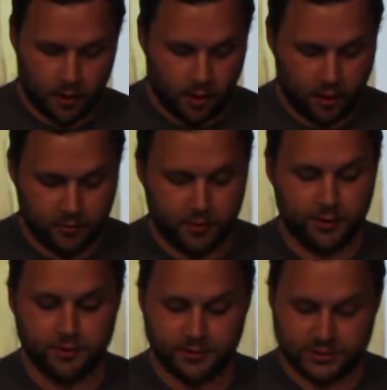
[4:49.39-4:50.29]

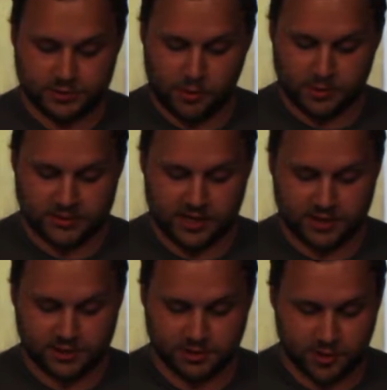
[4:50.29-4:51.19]
Although small in
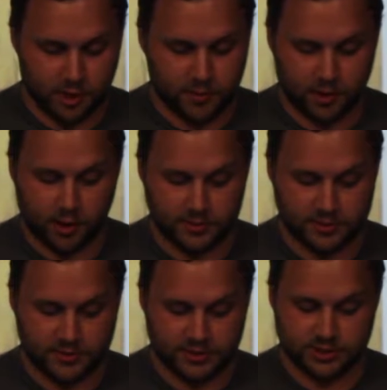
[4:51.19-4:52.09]
stature, the up-and-coming
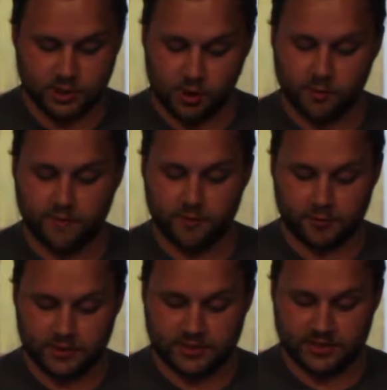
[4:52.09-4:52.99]
species Homo
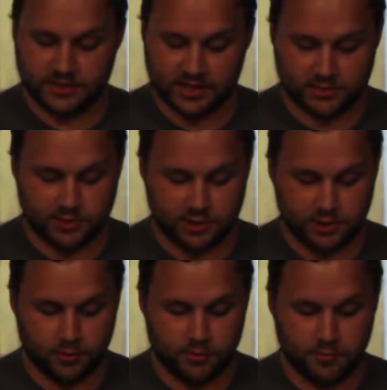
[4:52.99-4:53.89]
florensis has been
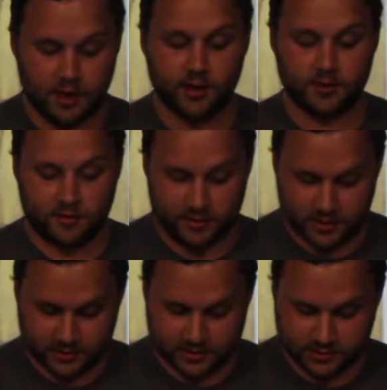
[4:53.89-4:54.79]
doing big
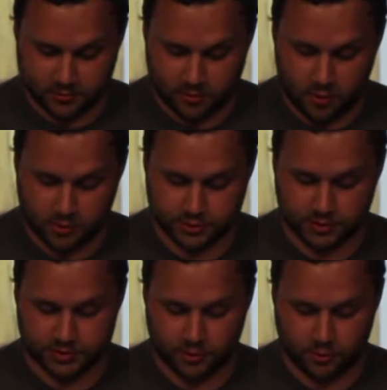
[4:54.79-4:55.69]
things in the horse
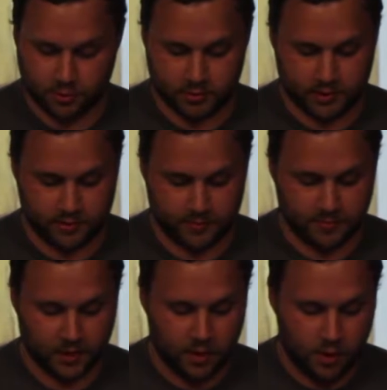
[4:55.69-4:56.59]
racing world lately.
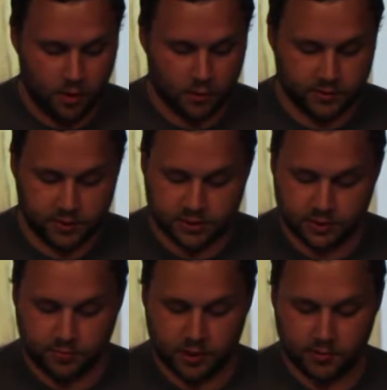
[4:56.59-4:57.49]
With the use
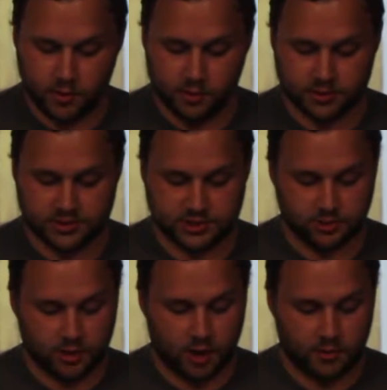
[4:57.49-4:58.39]
of pygmy horses
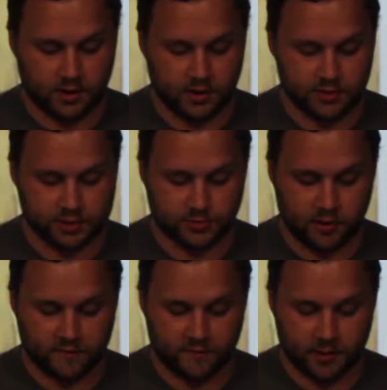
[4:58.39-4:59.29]
to accommodate their
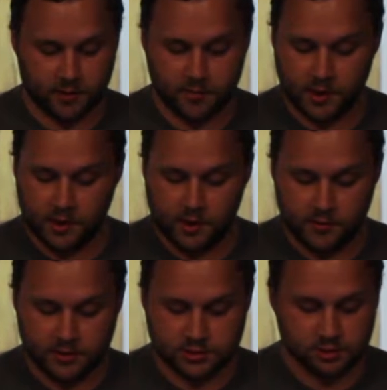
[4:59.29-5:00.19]
small frame,
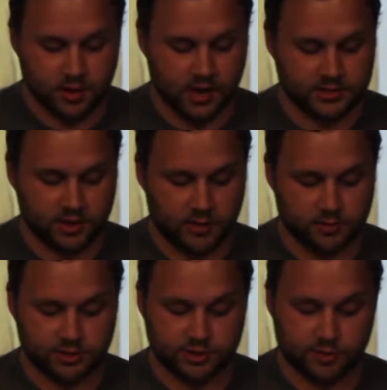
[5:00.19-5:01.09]
these little guys are
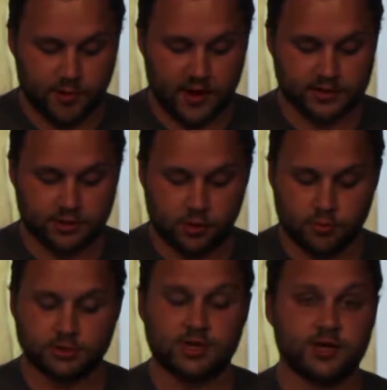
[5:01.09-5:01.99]
able to surpass
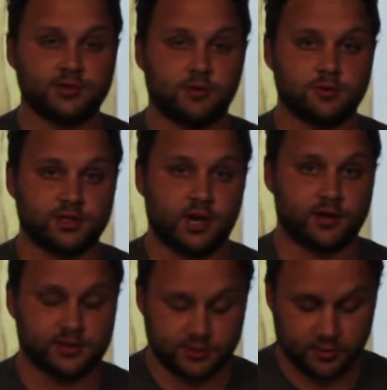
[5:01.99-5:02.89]
normal-sized
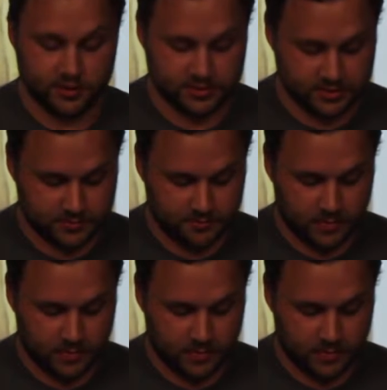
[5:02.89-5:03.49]
jockeys in races.